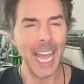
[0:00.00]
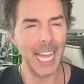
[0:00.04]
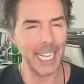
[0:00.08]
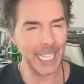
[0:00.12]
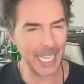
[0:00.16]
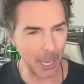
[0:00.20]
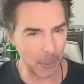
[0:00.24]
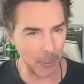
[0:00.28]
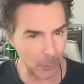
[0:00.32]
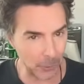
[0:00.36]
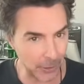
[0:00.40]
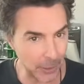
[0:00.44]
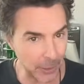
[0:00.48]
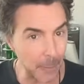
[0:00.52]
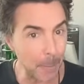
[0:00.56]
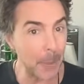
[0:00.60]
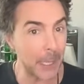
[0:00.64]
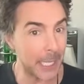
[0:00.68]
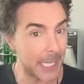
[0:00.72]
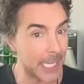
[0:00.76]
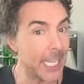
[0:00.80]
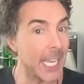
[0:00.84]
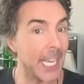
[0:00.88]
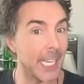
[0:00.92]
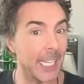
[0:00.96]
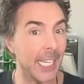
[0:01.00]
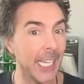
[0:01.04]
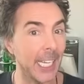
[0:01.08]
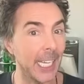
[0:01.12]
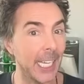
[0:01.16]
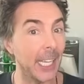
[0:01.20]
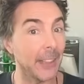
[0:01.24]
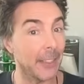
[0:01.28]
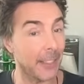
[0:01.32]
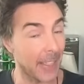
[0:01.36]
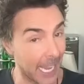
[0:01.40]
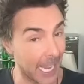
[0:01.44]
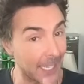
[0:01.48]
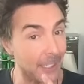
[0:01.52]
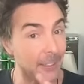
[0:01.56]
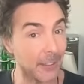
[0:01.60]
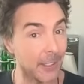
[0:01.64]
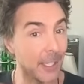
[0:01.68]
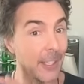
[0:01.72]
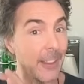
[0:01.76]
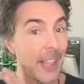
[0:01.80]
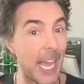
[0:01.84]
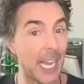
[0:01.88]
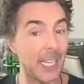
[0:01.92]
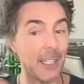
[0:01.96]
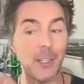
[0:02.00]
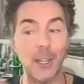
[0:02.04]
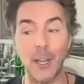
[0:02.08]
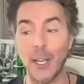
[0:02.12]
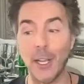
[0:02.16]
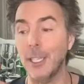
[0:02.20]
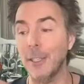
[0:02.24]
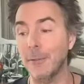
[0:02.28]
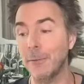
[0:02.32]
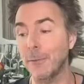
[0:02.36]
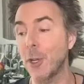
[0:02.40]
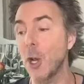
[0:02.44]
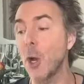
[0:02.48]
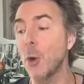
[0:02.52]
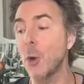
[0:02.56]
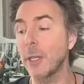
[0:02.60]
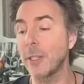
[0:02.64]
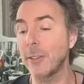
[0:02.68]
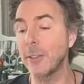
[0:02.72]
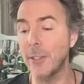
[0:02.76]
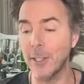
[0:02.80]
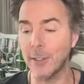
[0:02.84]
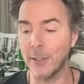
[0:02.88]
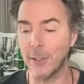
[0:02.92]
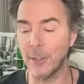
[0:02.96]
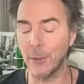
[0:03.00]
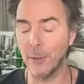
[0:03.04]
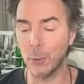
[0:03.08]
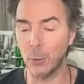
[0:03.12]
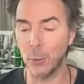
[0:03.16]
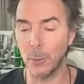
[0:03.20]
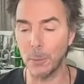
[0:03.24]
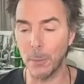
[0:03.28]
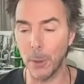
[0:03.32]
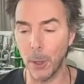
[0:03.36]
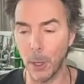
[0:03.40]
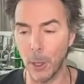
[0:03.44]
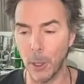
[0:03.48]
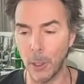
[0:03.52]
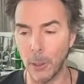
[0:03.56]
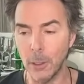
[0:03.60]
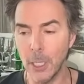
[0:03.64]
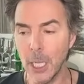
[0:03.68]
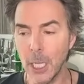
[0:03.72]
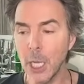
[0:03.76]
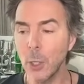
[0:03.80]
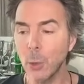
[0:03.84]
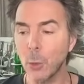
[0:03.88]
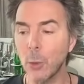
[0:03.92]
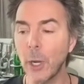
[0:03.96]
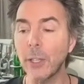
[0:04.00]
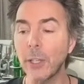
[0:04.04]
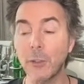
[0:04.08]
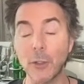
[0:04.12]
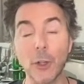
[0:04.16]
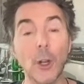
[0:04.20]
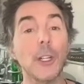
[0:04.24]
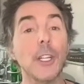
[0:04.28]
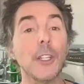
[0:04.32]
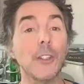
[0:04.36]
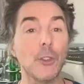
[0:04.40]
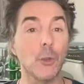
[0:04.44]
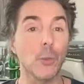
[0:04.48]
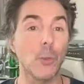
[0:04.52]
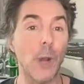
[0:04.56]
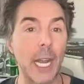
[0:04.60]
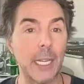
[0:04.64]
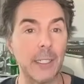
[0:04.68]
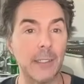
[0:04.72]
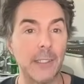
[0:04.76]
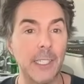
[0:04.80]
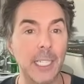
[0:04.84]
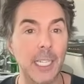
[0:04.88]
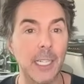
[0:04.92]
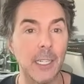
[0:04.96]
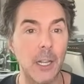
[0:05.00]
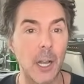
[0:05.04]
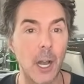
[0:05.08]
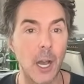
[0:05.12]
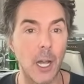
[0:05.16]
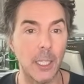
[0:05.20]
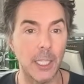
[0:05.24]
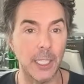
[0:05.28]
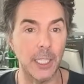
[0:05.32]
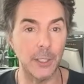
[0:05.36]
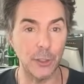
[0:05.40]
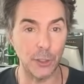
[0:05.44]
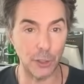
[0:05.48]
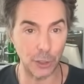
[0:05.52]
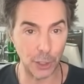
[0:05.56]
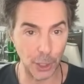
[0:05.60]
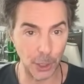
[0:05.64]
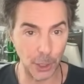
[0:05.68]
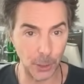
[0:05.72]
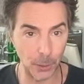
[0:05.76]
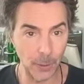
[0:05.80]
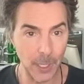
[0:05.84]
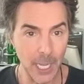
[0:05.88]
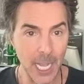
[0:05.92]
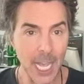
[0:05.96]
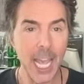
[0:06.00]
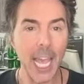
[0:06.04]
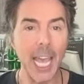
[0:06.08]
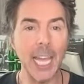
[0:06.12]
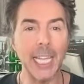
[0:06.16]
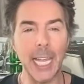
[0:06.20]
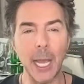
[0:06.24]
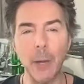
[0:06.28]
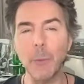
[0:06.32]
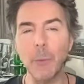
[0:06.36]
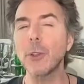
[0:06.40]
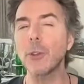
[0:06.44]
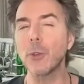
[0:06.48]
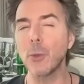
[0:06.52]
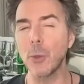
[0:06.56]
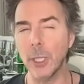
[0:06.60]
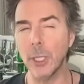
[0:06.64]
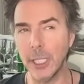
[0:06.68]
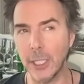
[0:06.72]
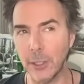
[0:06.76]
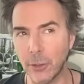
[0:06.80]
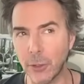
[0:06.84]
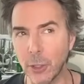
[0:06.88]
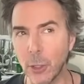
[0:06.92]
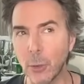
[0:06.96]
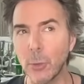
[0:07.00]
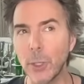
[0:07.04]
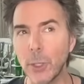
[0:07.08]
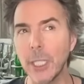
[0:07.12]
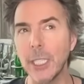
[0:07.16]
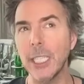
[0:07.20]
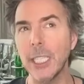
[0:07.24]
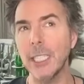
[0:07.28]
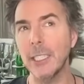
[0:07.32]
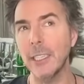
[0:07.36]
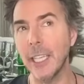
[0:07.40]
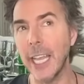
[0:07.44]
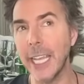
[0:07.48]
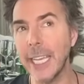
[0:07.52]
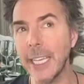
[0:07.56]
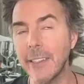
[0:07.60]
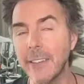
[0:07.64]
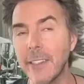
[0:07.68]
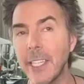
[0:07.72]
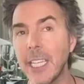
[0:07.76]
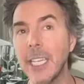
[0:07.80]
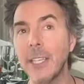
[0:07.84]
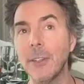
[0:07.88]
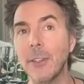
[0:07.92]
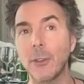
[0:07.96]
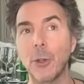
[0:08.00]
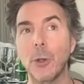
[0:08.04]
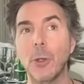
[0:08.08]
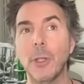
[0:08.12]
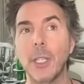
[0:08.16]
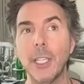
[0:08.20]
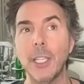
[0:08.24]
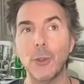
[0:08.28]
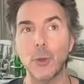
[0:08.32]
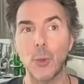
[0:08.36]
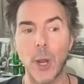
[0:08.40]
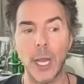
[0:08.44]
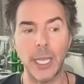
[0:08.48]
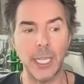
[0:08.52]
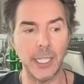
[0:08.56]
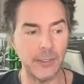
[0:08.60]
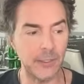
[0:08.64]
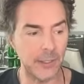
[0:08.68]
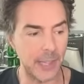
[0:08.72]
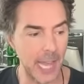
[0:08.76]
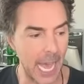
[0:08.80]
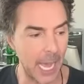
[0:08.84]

And that was the beginning, thanks to that kind of coexistence with Paul, where I started directing in college too. And that was really so, really late teens, early 20s.